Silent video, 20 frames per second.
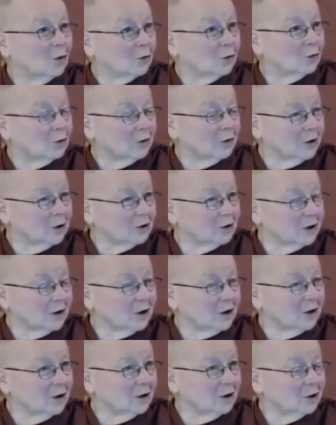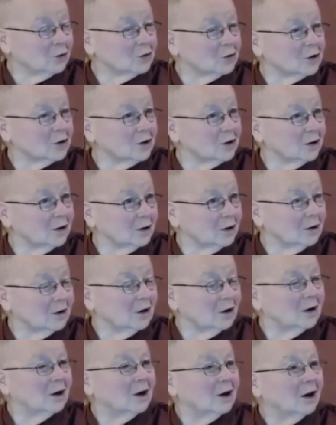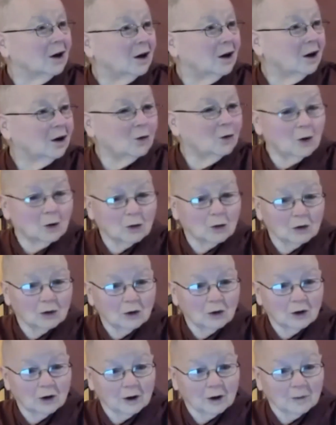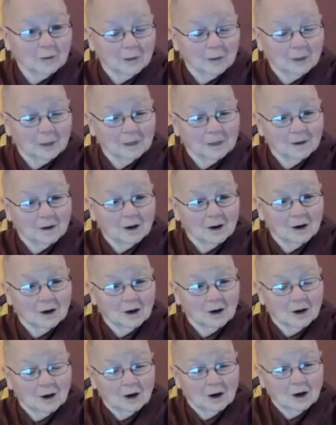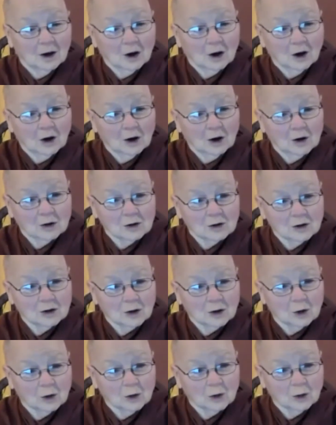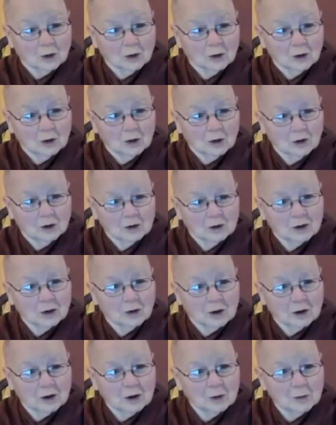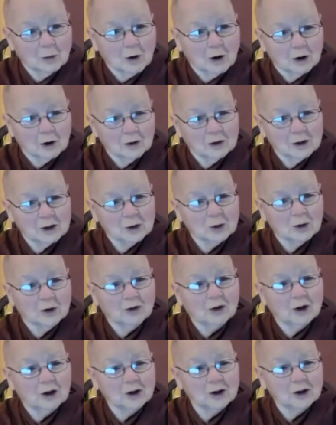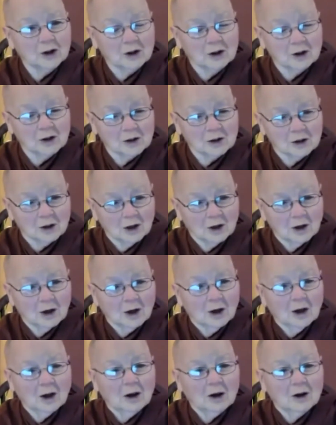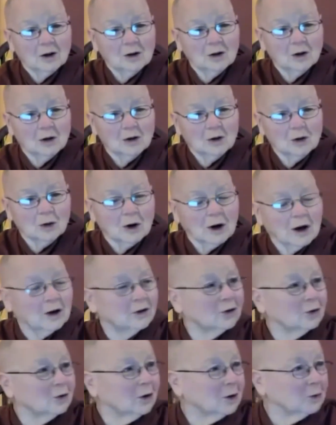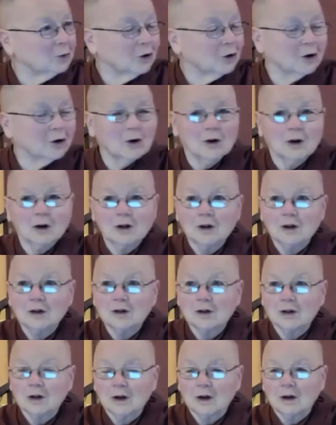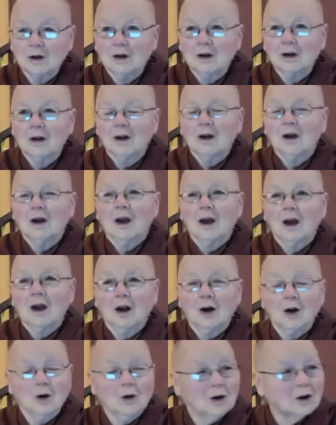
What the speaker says: we're taking an interest in, and what we're learning. So I think part of this reflection is, do I have the right priorities in how I